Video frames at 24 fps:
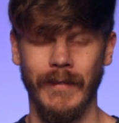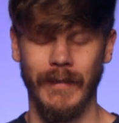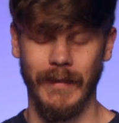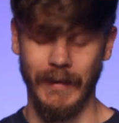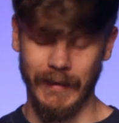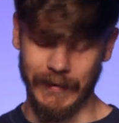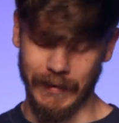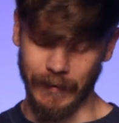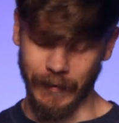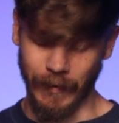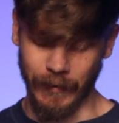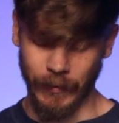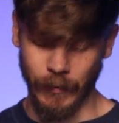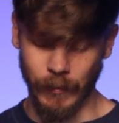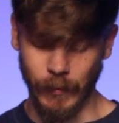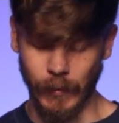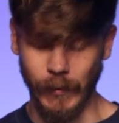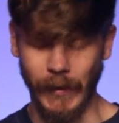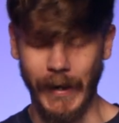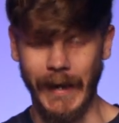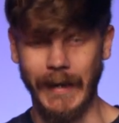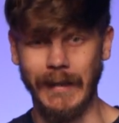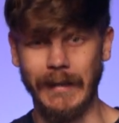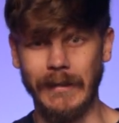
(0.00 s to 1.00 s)
It's a
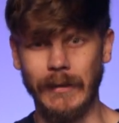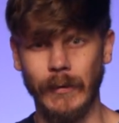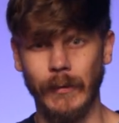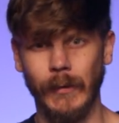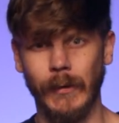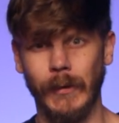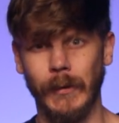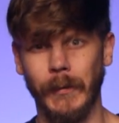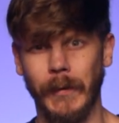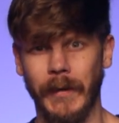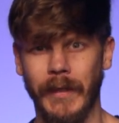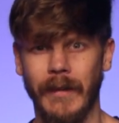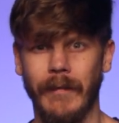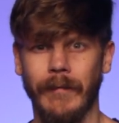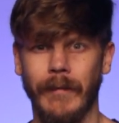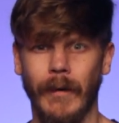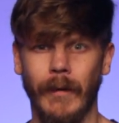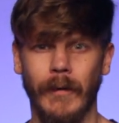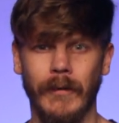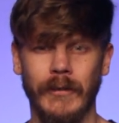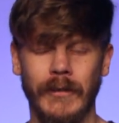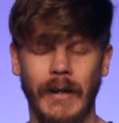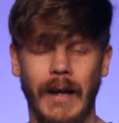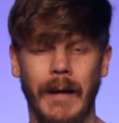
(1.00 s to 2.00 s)
cool, handy tool within
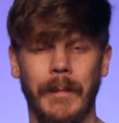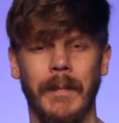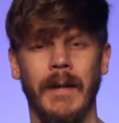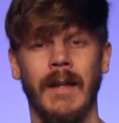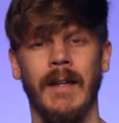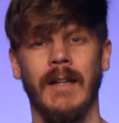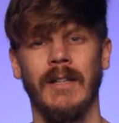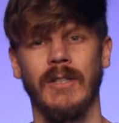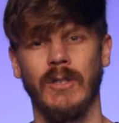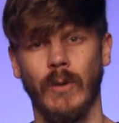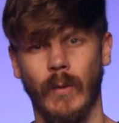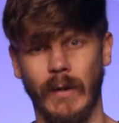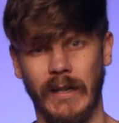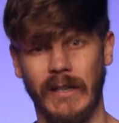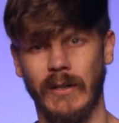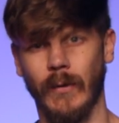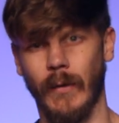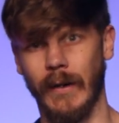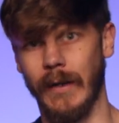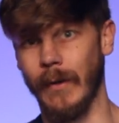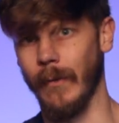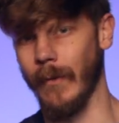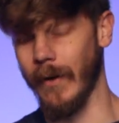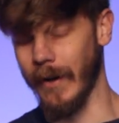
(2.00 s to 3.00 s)
Photoshop
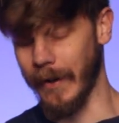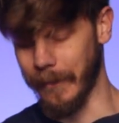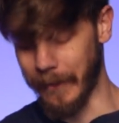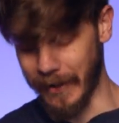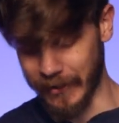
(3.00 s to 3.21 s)
2021.